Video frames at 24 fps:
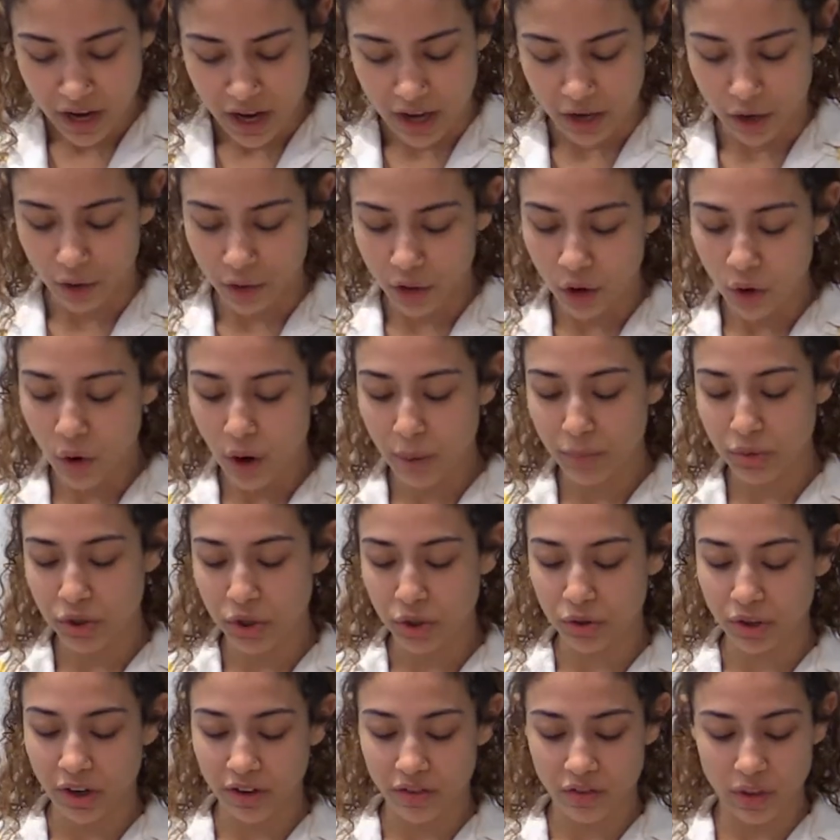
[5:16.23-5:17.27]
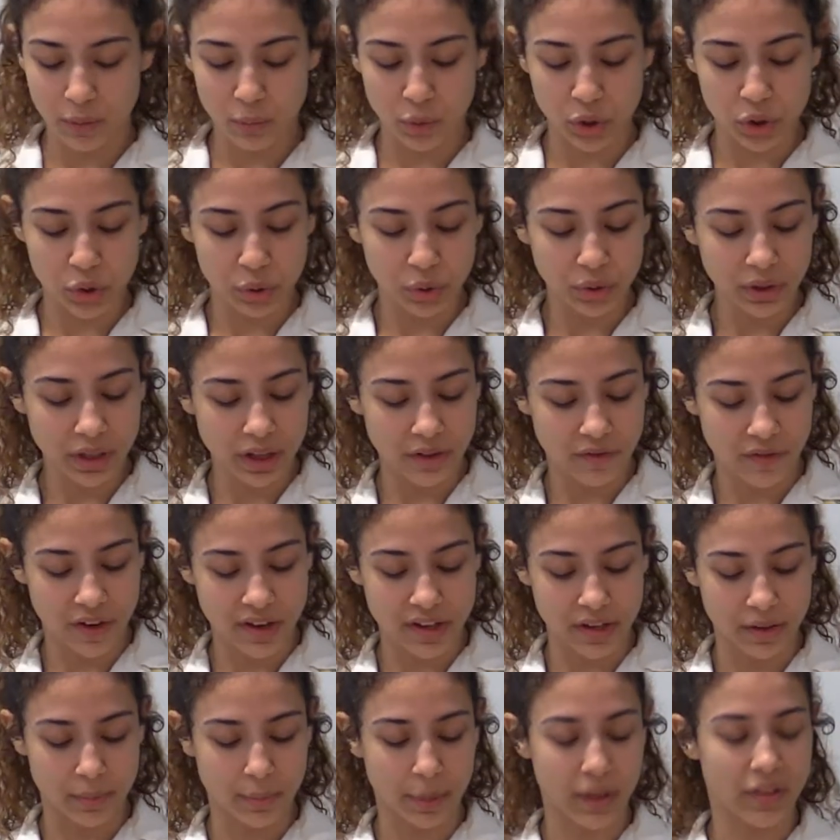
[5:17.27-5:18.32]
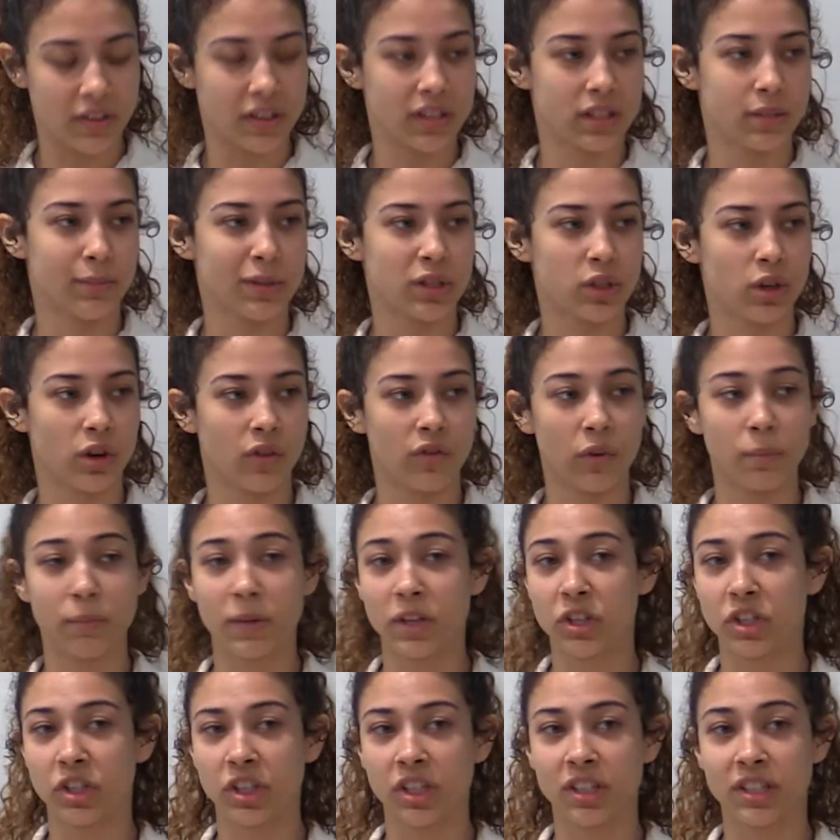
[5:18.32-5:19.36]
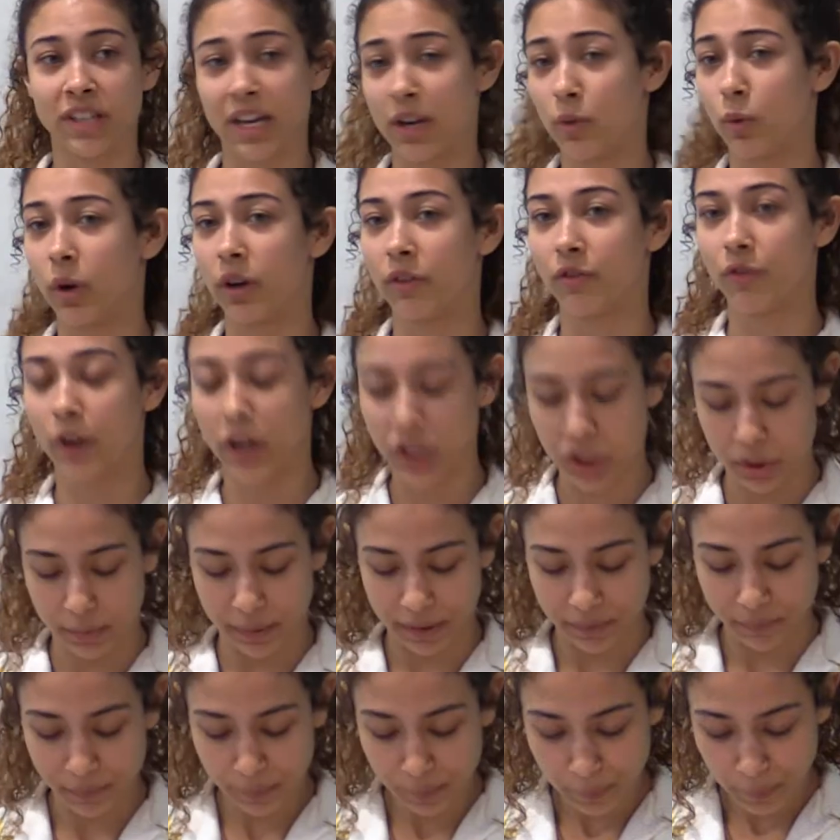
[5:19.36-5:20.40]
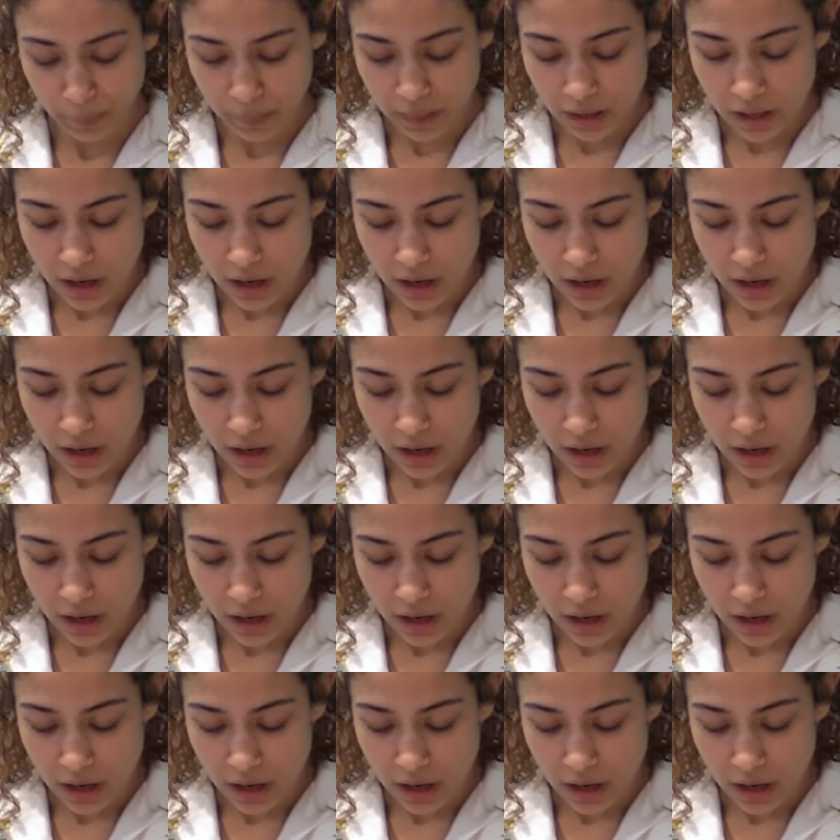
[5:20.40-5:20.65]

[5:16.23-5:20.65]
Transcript: And although I'm sure none of them were truly offended by the dismissal of a bitchy day one freshman,